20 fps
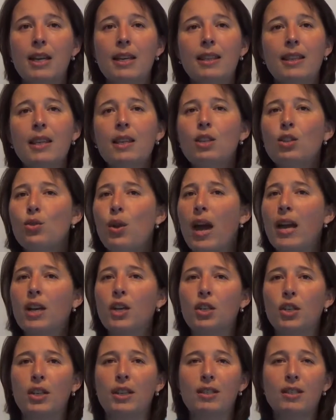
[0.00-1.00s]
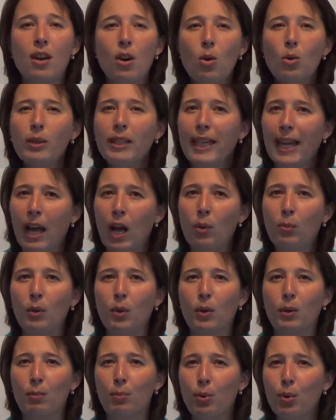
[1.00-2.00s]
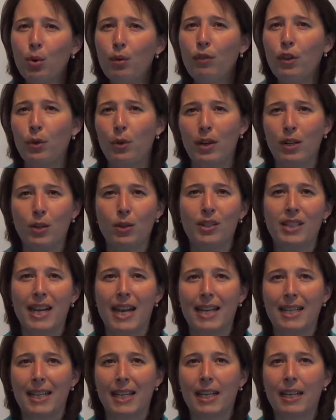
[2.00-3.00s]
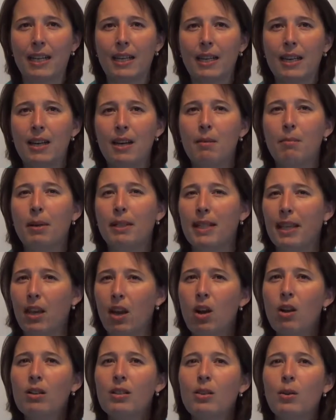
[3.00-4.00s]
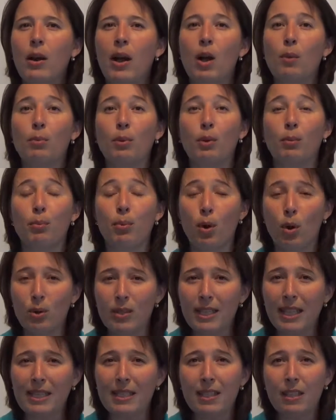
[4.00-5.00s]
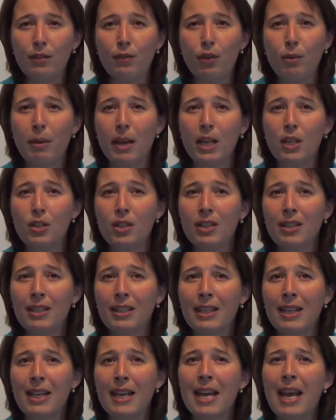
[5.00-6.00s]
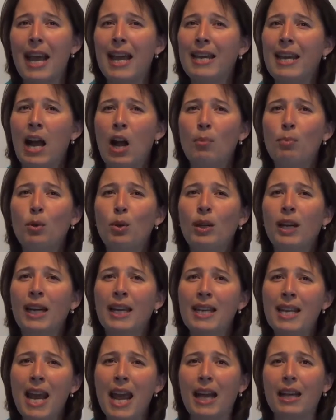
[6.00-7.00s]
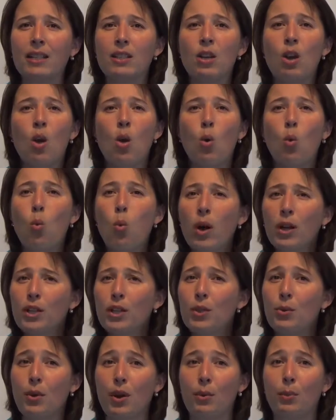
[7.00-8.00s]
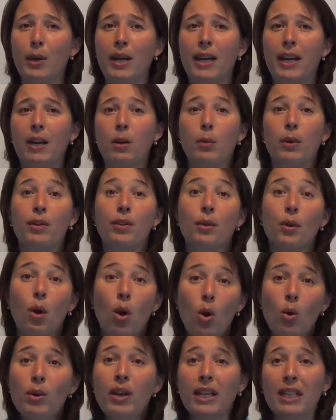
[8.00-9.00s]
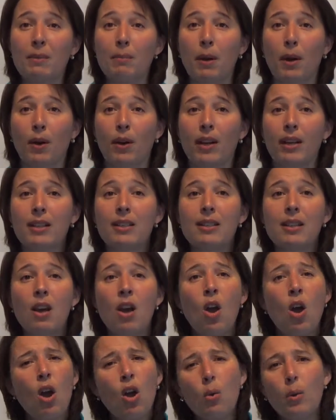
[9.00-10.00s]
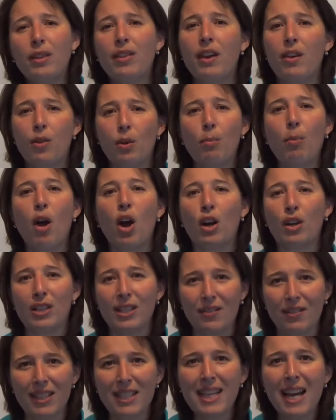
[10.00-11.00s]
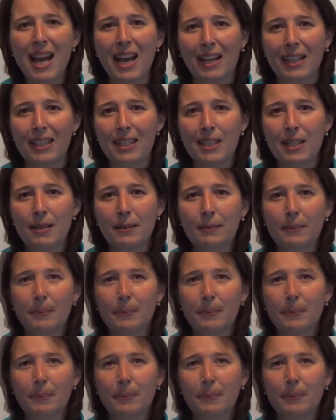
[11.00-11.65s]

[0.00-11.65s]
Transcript: These strategies not only help you improve your understanding, but they also help you process information and help you connect what you are reading with your own experience or with other parts of the text.